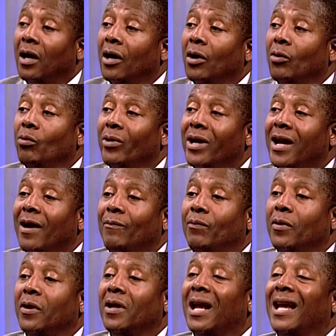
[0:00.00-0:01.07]
we have
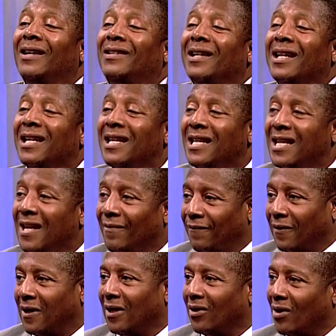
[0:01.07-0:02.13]
put a
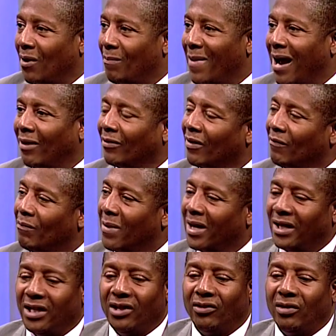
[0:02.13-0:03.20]
significant amount of
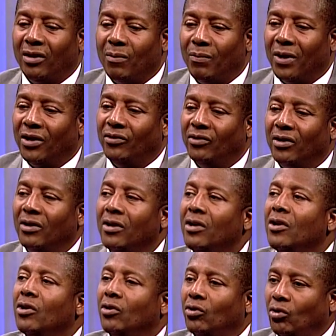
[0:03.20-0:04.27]
money into the budget
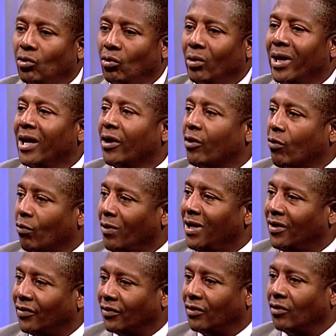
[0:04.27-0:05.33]
to
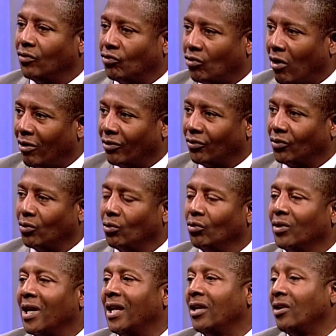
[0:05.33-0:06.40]
increase the charter schools
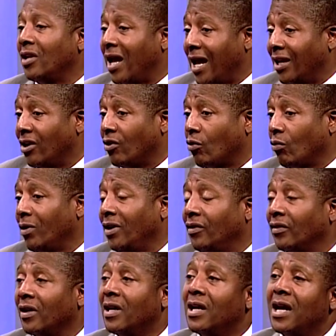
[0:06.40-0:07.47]
and
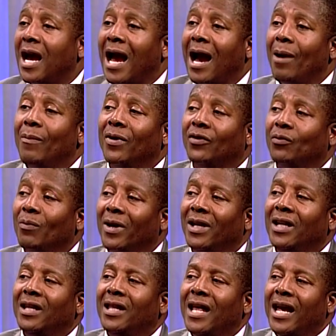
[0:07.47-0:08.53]
increase how much
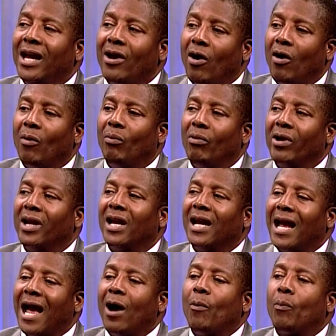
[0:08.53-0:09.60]
money they are
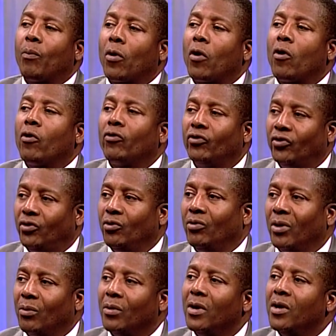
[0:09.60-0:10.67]
bringing out per student